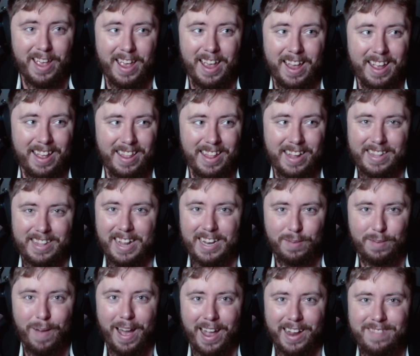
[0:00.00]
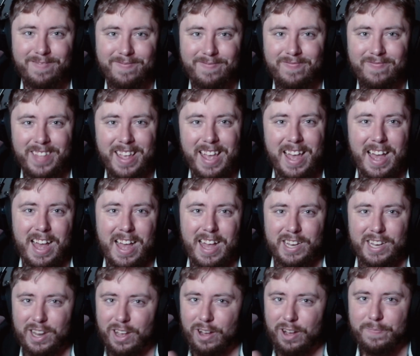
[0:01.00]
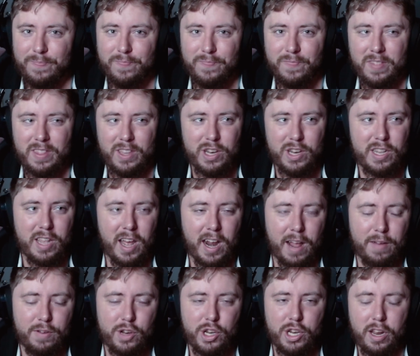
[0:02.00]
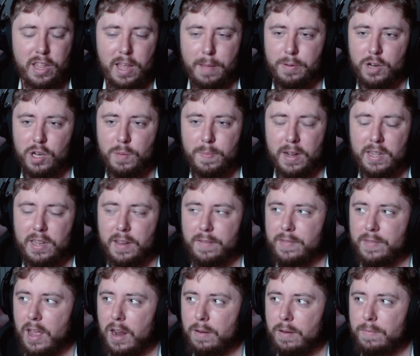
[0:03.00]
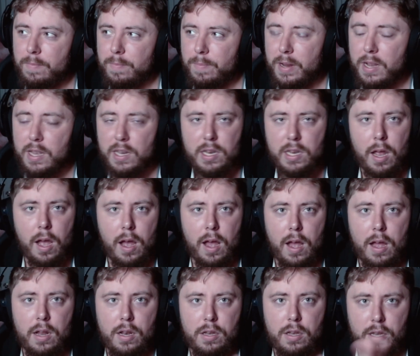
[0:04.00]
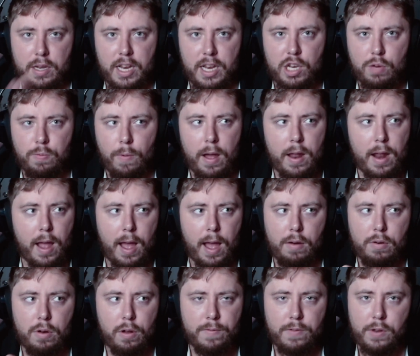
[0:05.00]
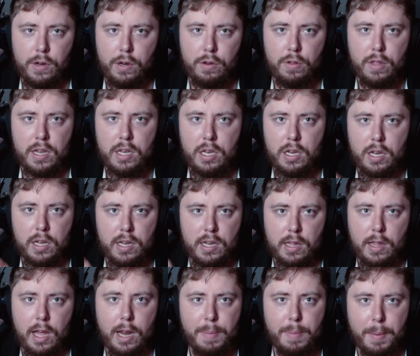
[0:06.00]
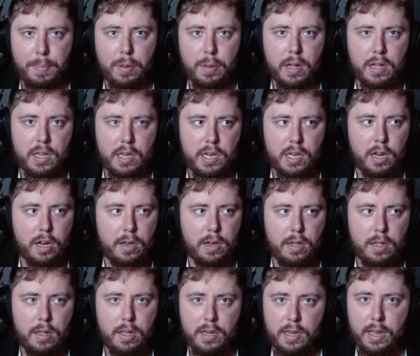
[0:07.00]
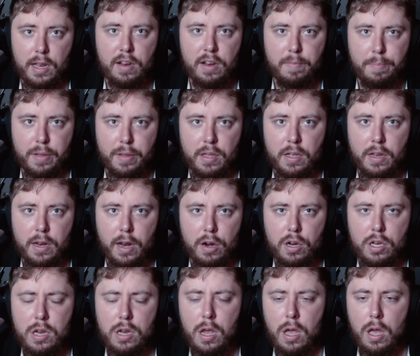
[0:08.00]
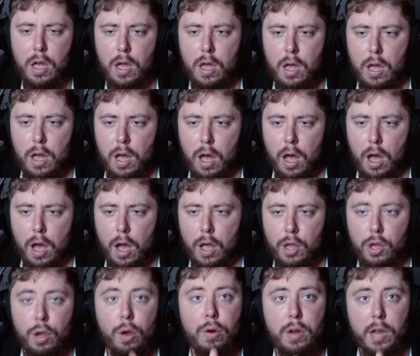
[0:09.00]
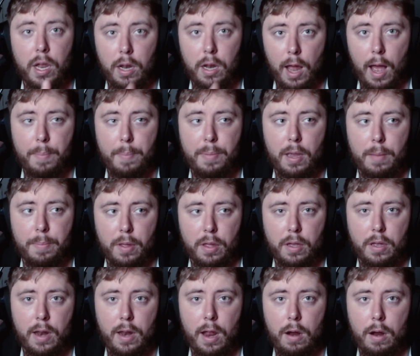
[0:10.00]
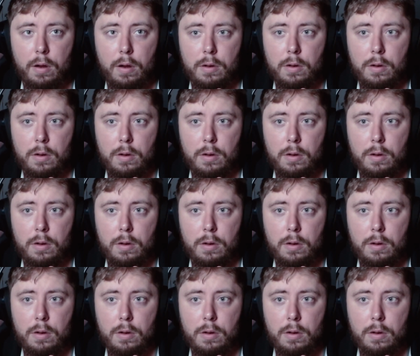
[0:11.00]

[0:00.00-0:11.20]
that, that's why. So just thought I would share that perspective there because uh, guess what? I don't know if you knew this because a lot of people like to suck the dick of billionaires. Uh, you cannot be a billionaire